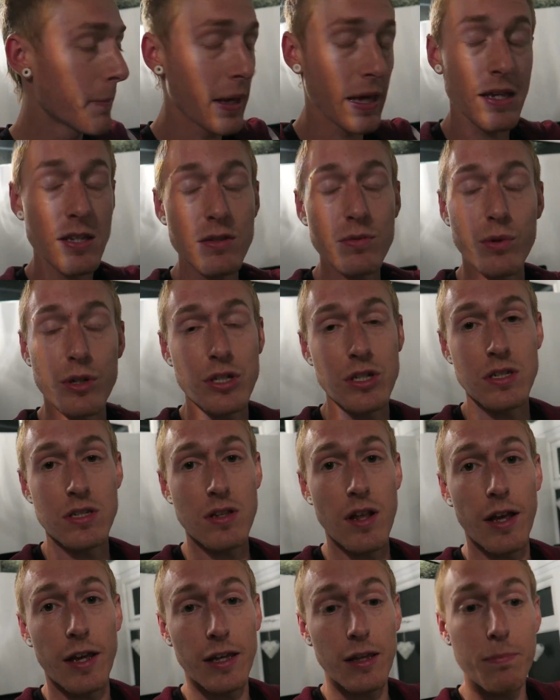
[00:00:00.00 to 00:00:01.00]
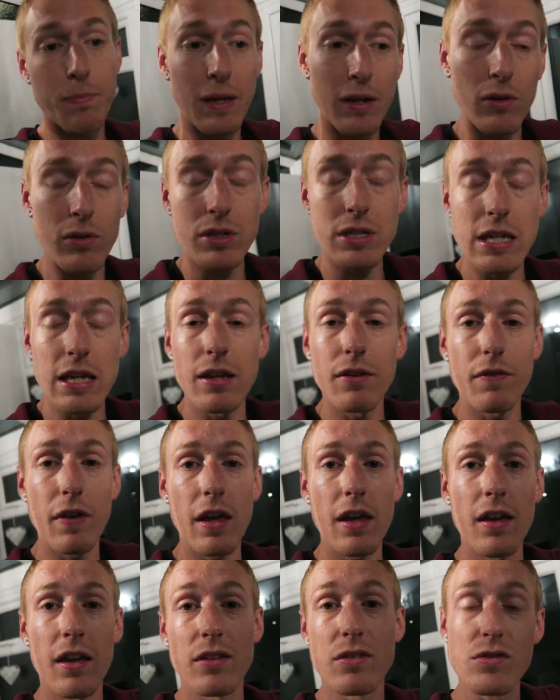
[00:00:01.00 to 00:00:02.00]
piece, which is like been on
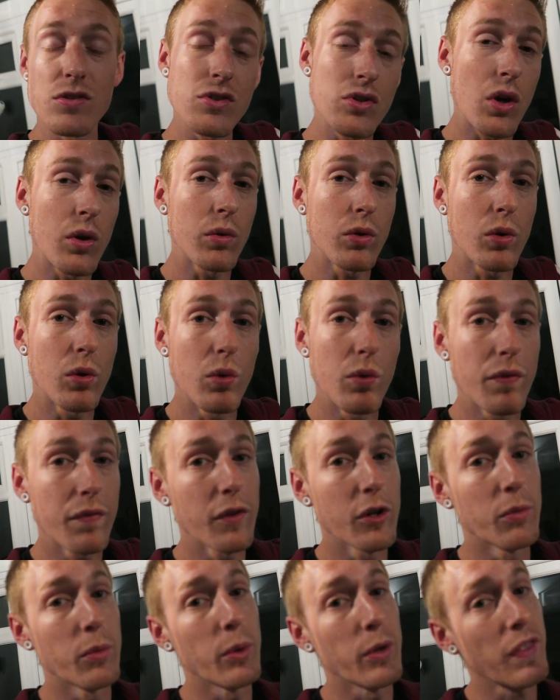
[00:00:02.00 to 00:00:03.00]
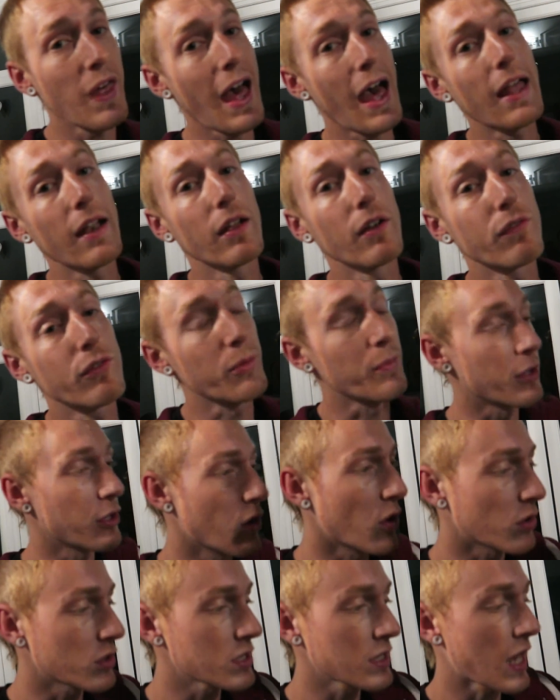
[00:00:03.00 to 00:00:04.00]
TV and so cool, filmed with Hannah from the
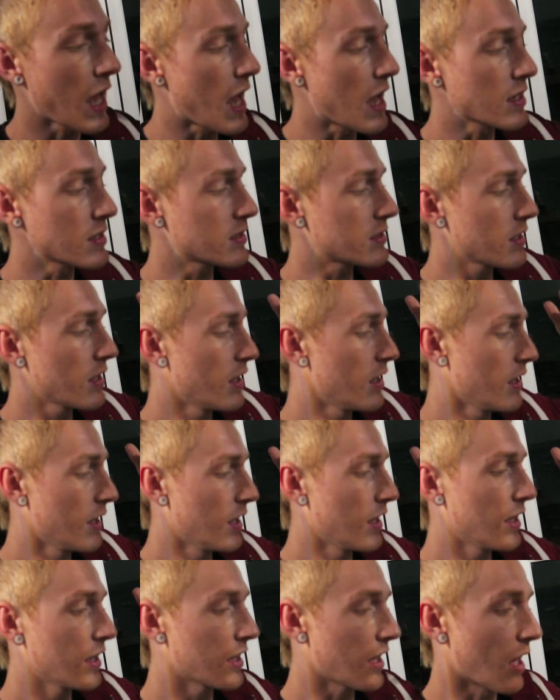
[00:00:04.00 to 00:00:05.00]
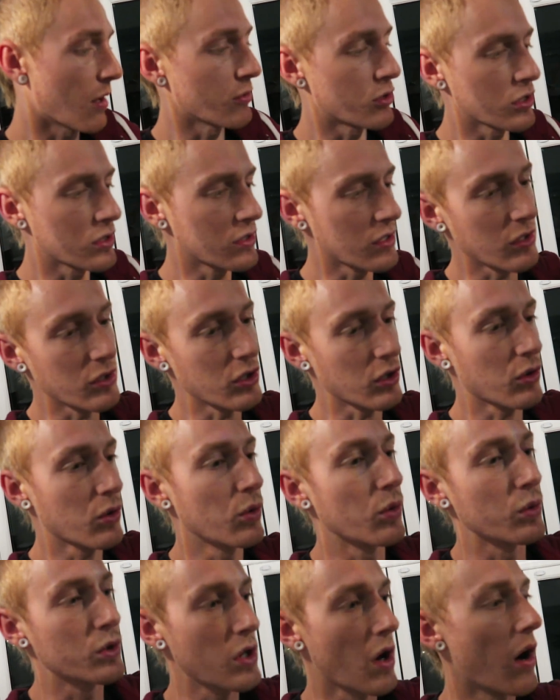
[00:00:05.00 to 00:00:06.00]
Yogscast. Yeah, just such a
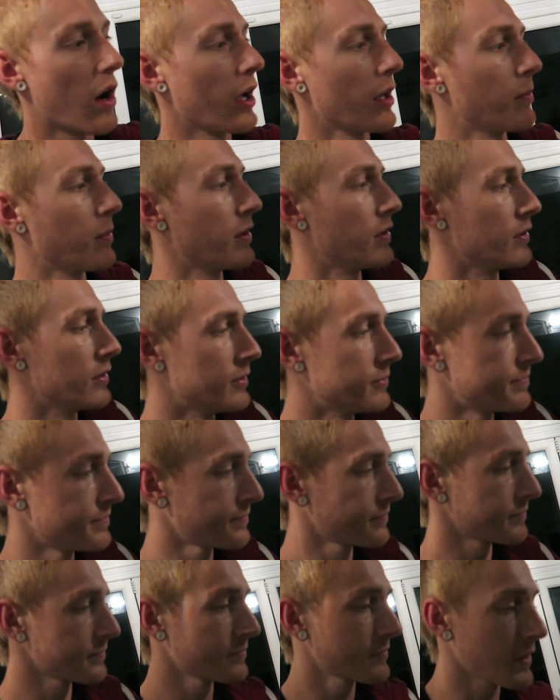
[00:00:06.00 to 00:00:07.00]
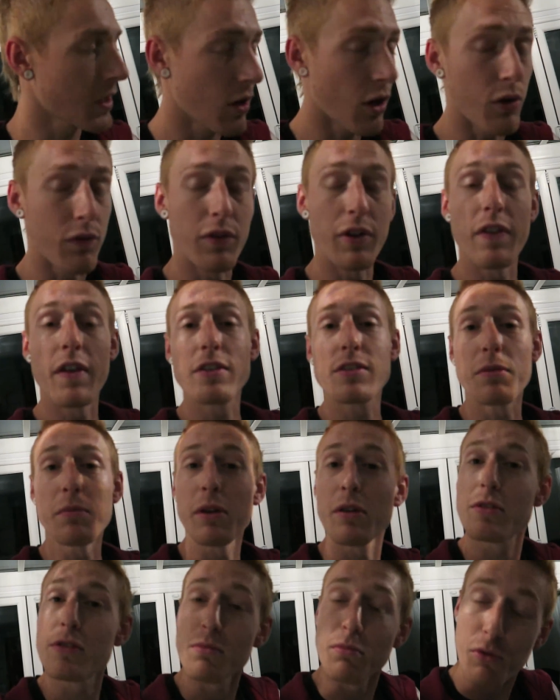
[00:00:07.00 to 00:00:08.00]
cool time and Hopefully there's going
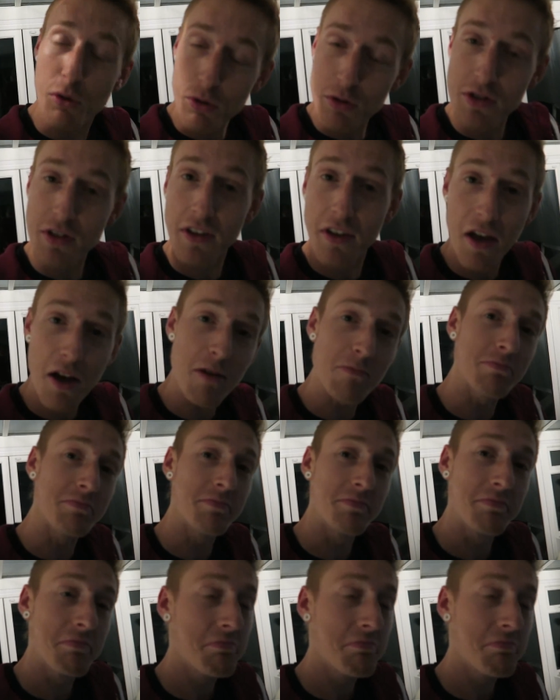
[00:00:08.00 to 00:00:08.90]
to be some more to come.